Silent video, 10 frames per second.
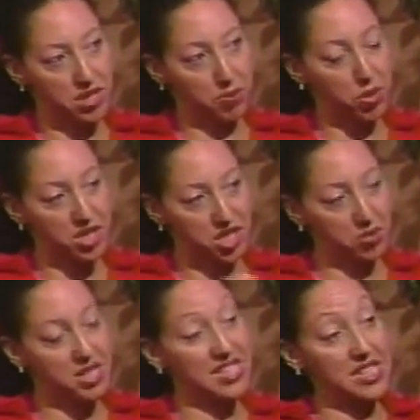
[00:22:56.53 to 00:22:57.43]
She, point.
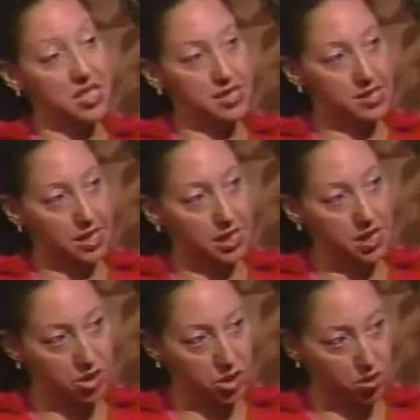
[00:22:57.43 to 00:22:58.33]
she was still
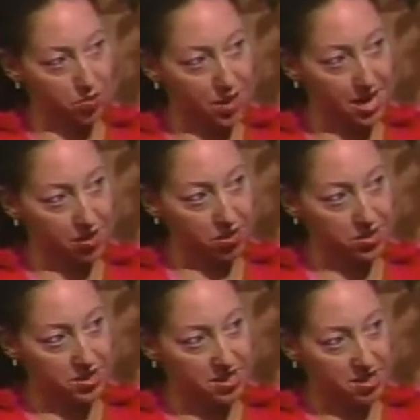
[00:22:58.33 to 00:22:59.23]
stuck in certain
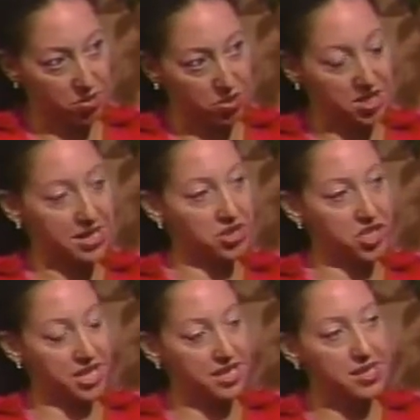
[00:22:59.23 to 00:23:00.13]
patterns, which is
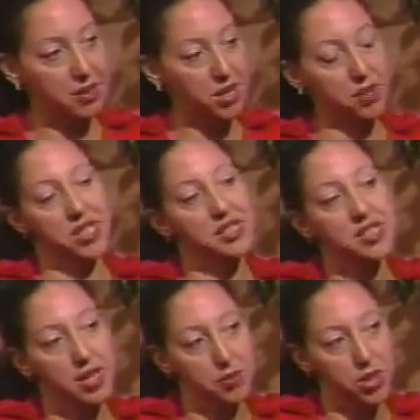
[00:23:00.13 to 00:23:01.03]
how she ended up coming
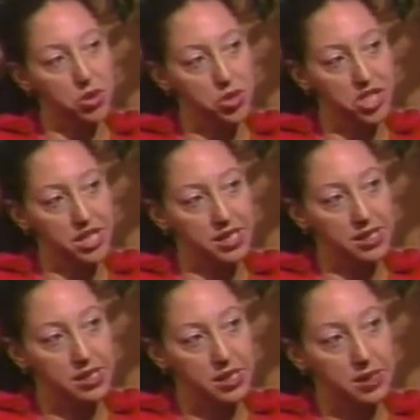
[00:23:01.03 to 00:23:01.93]
to Naam coaching.